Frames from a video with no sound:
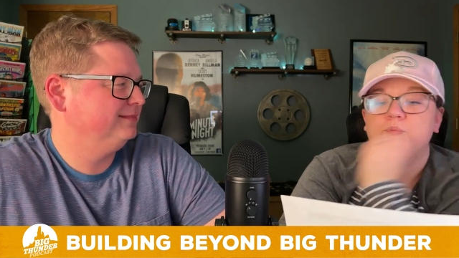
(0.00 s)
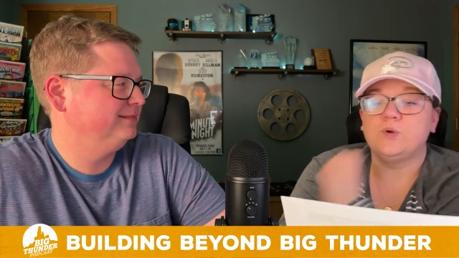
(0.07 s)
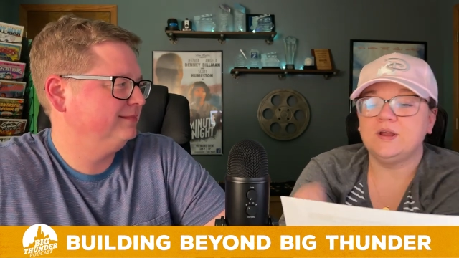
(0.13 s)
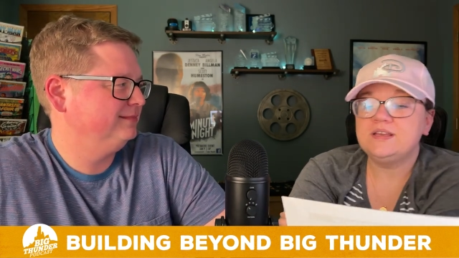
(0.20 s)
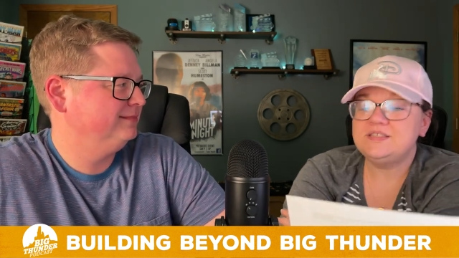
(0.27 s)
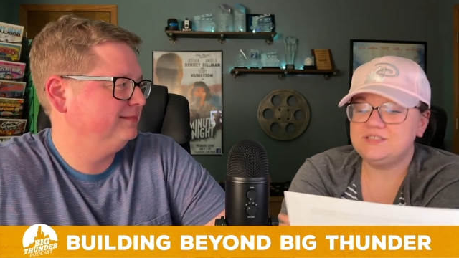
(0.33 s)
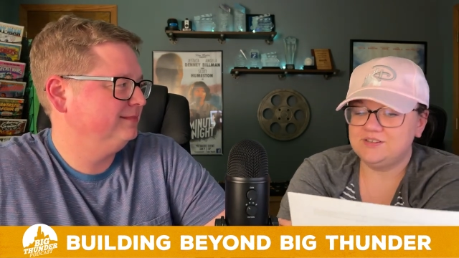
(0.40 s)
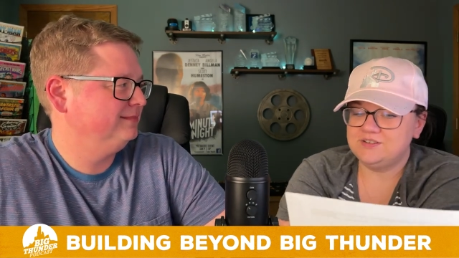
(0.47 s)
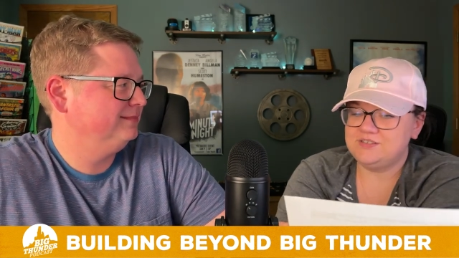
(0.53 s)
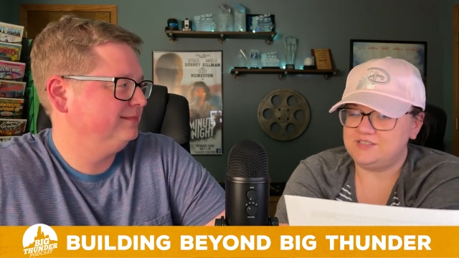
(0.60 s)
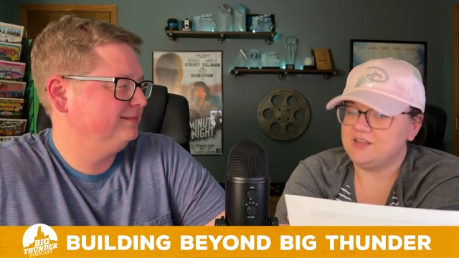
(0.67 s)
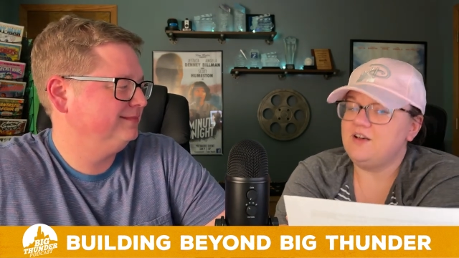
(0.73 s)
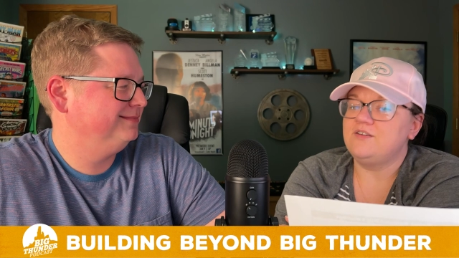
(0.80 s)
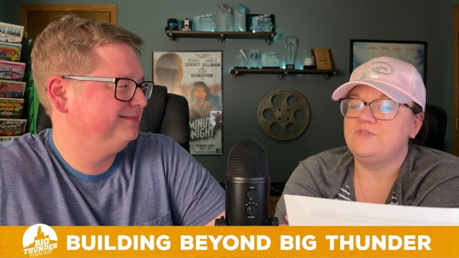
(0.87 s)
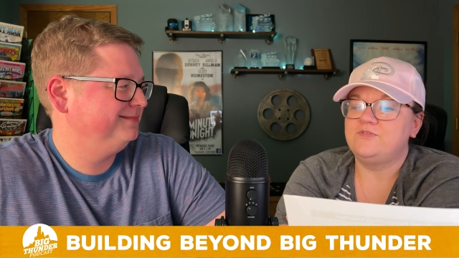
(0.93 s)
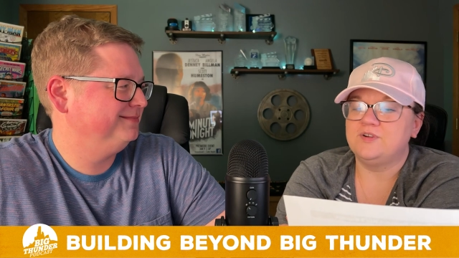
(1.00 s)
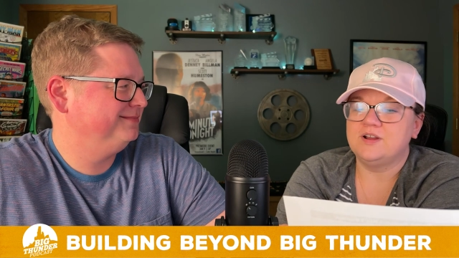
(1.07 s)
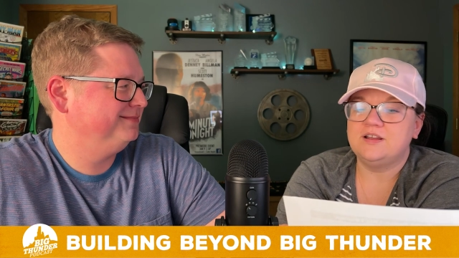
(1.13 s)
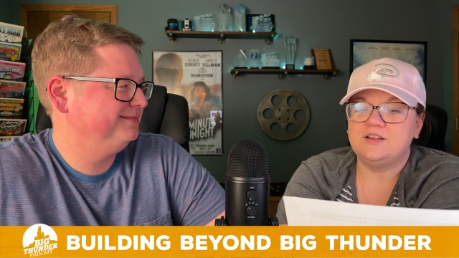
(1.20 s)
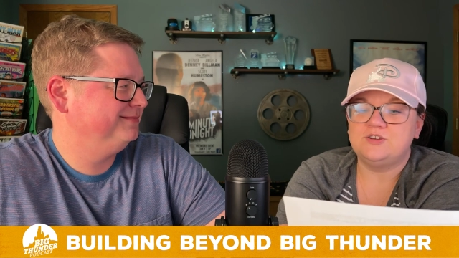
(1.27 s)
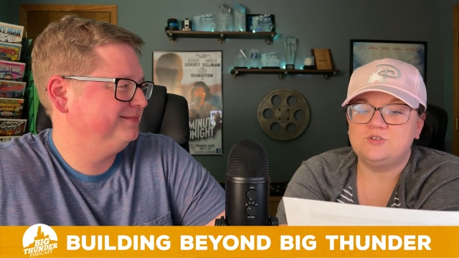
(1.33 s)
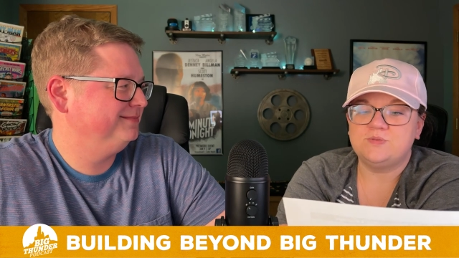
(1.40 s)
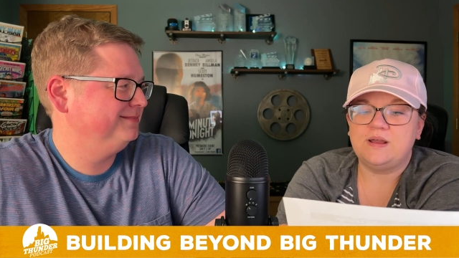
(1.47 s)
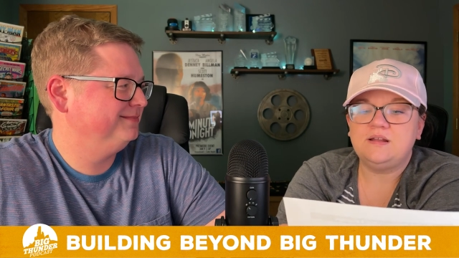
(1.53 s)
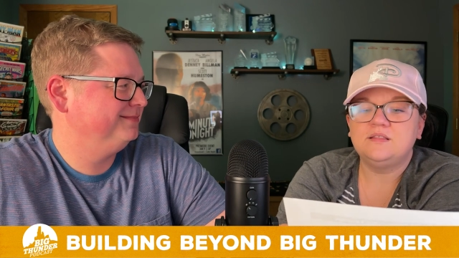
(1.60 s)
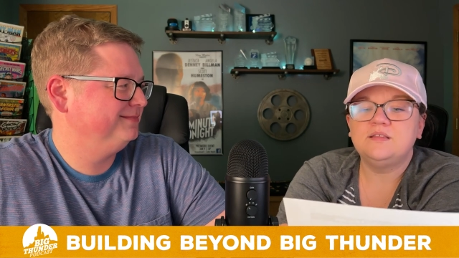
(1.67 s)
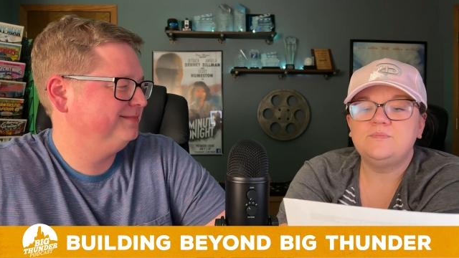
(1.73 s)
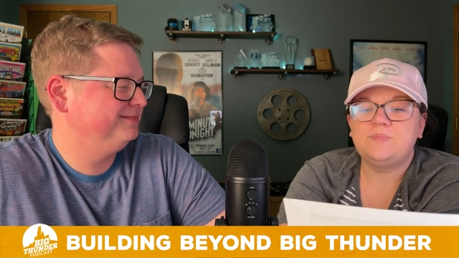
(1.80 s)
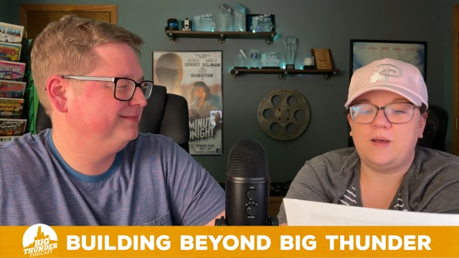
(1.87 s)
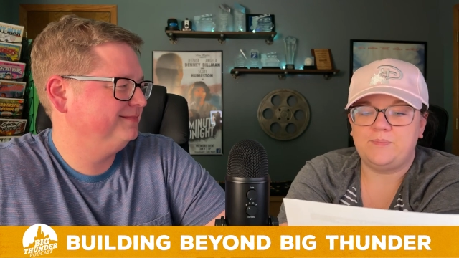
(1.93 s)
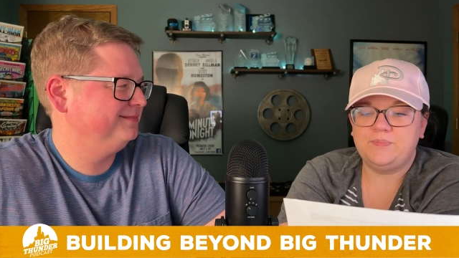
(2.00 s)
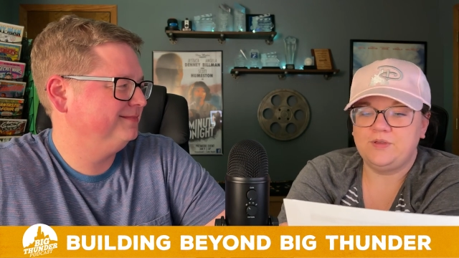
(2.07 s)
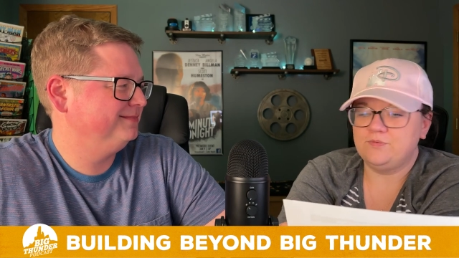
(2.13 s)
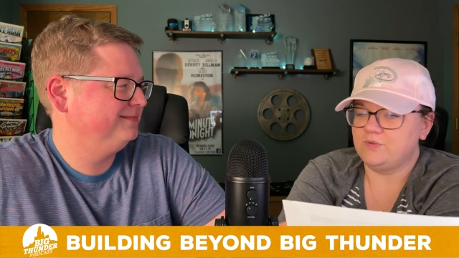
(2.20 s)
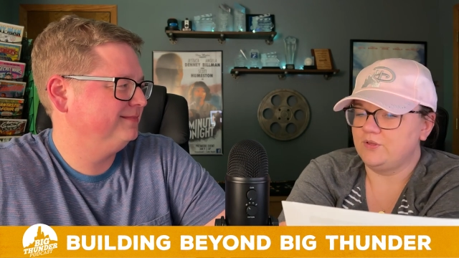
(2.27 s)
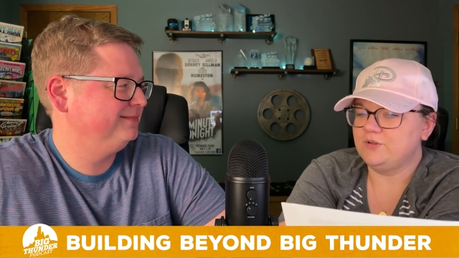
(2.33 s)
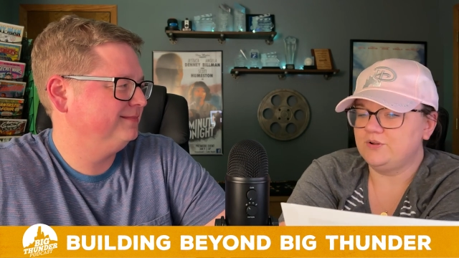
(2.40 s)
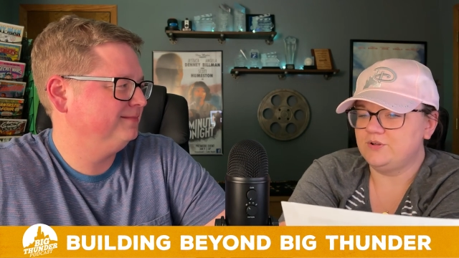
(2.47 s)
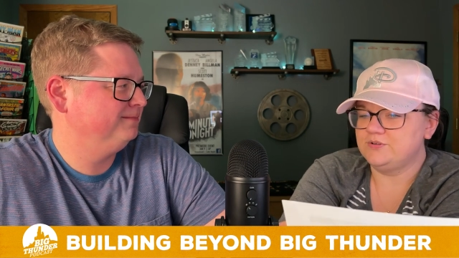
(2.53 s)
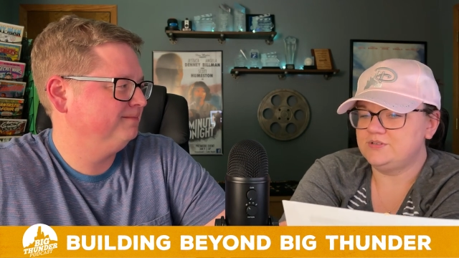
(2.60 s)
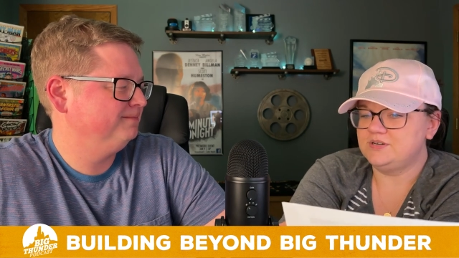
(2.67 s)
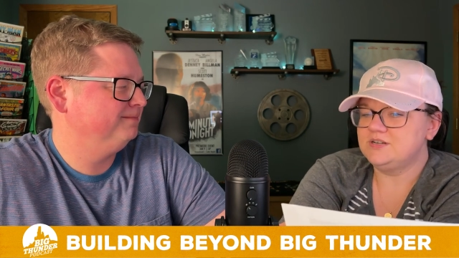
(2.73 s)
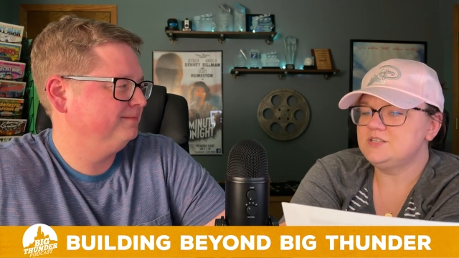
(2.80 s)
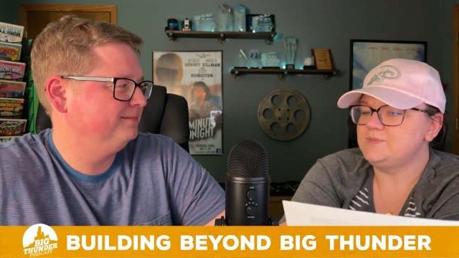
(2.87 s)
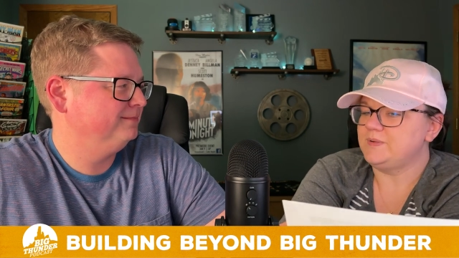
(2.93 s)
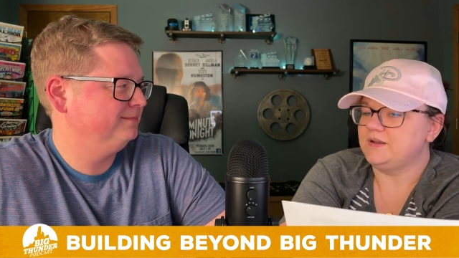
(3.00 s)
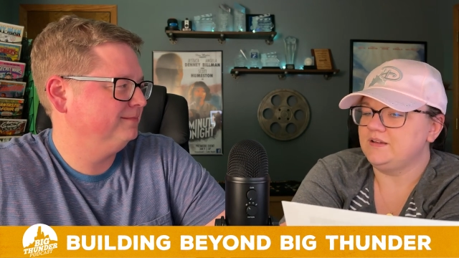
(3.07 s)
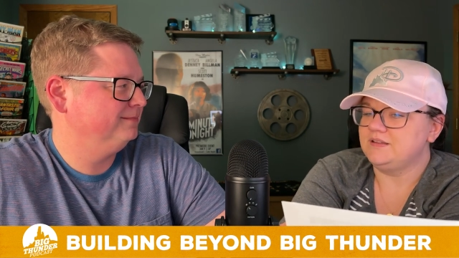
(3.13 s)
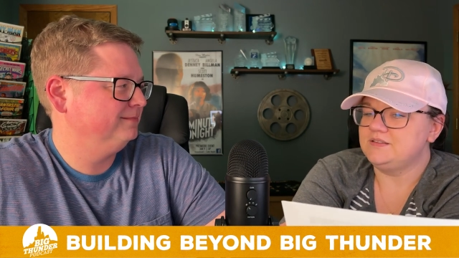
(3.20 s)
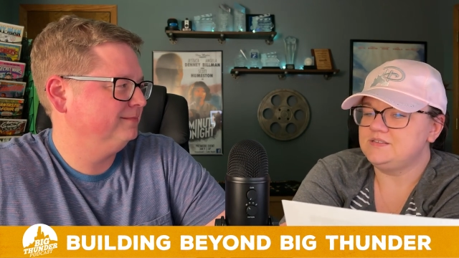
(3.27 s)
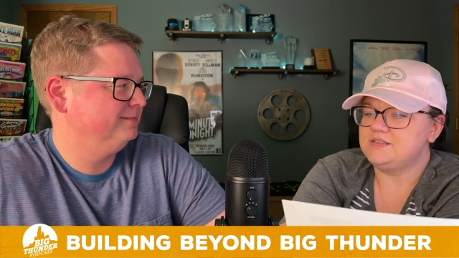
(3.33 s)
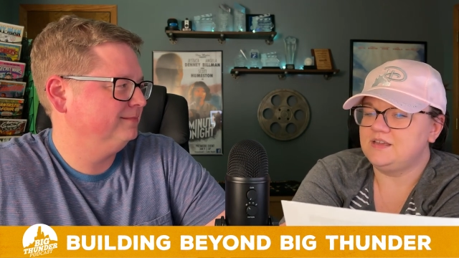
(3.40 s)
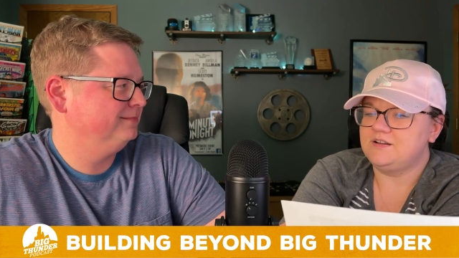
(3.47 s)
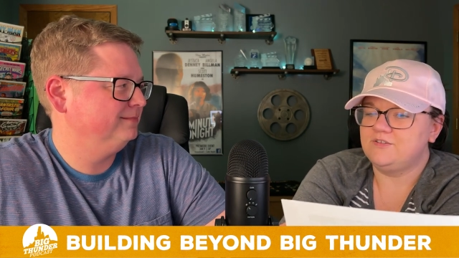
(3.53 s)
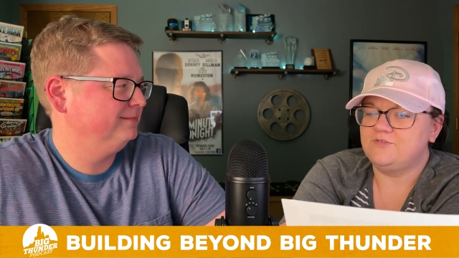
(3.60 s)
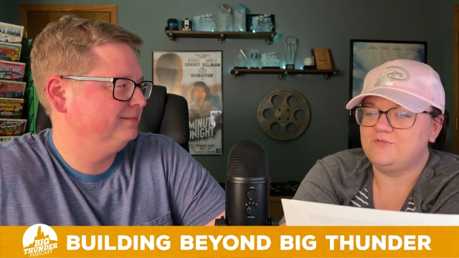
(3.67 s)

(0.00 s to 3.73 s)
Speaker 1: Brace yourself for an adrenaline pumping roller coaster experience and a